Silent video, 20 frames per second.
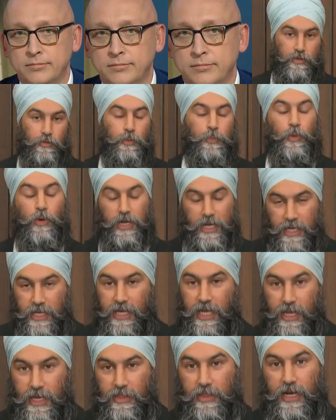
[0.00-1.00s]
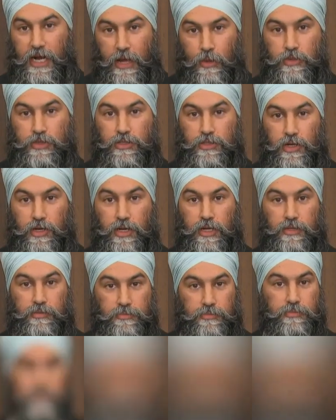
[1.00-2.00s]
The report indicated that I was a target.
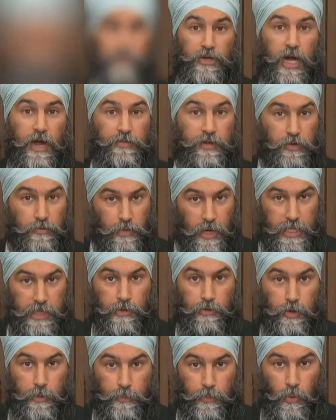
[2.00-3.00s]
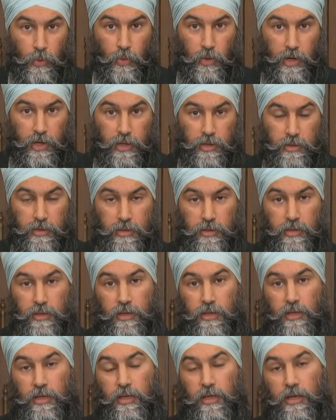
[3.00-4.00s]
After having read the report,
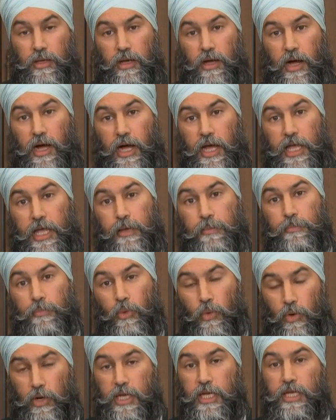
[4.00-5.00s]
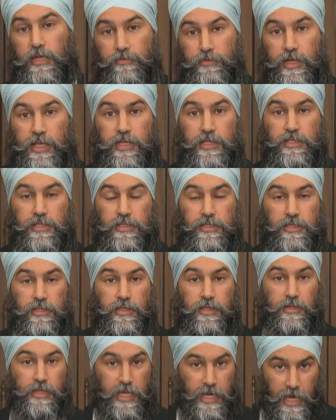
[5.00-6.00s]
I am more
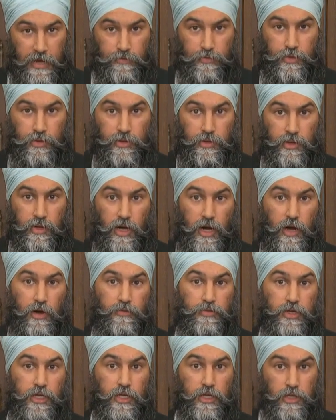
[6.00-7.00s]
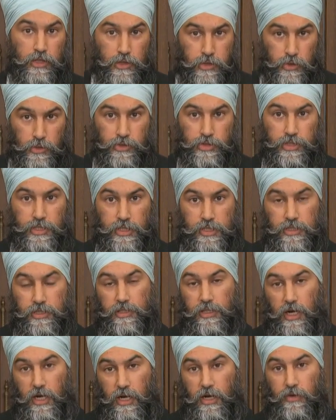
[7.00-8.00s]
convinced than ever of the
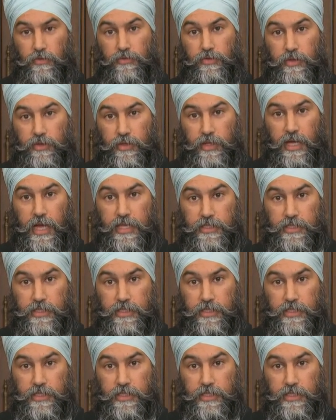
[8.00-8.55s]
conclusions of the